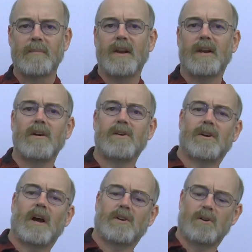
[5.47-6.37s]
here to
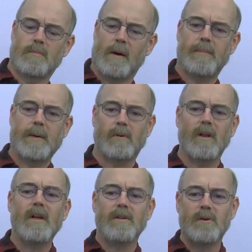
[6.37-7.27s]
talk to you about people
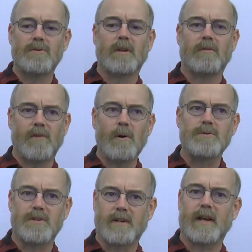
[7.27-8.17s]
using their phones
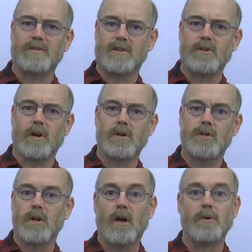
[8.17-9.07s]
to text in church,
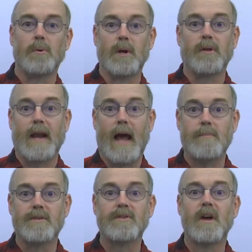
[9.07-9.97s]
although we know that
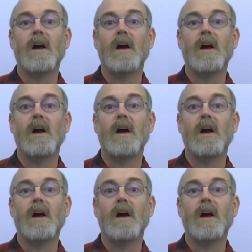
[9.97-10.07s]
happens.